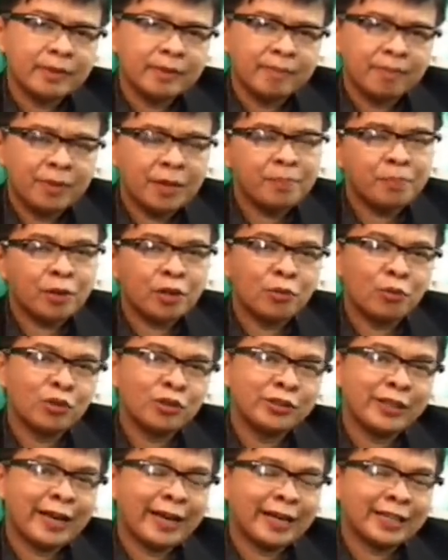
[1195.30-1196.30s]
people
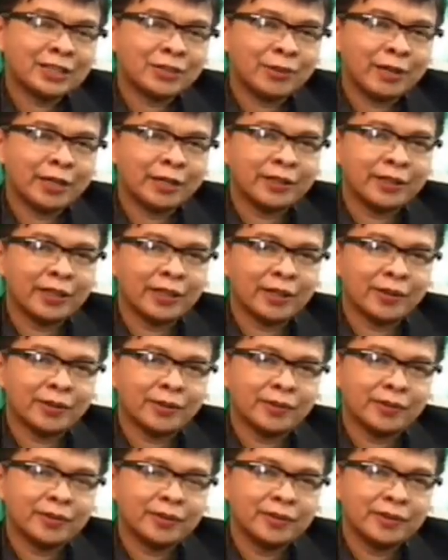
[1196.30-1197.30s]
would ask right now,
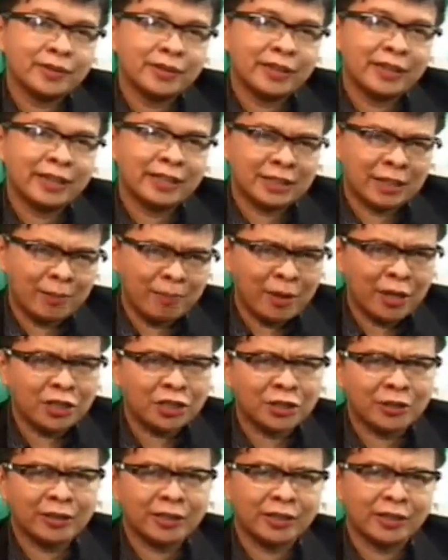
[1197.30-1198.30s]
as I
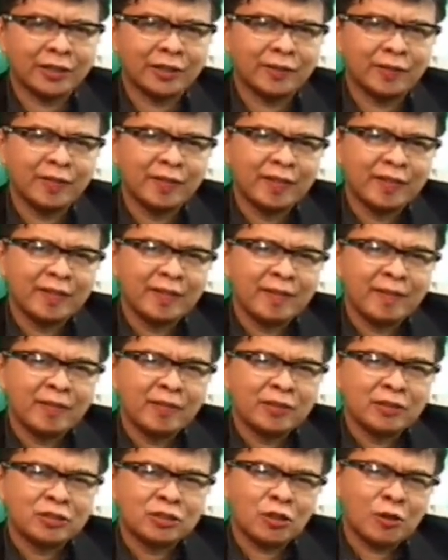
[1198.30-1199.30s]
mentioned again,
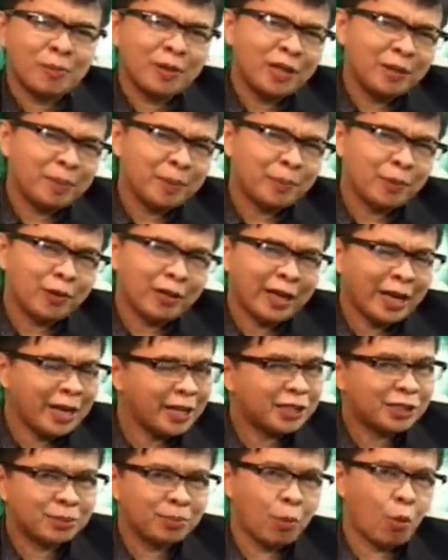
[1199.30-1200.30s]
so many people hate
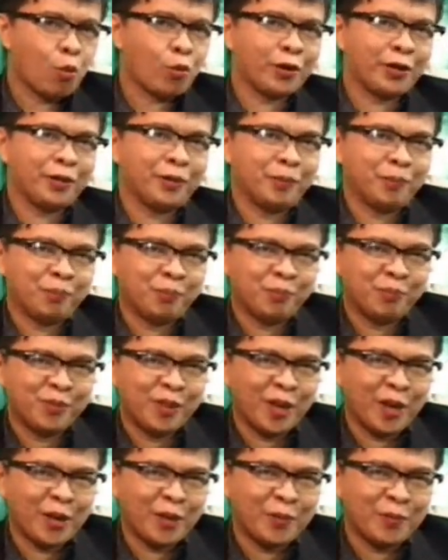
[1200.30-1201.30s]
smoking,
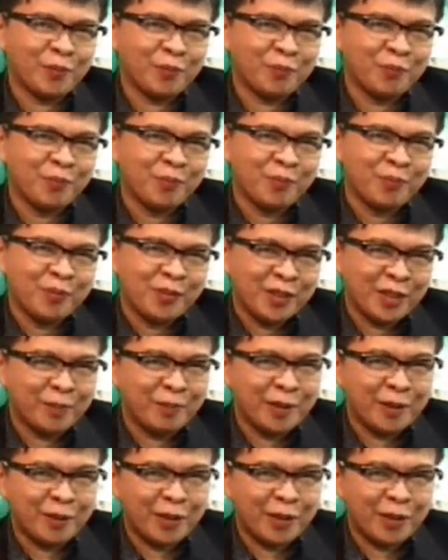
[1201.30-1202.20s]
and even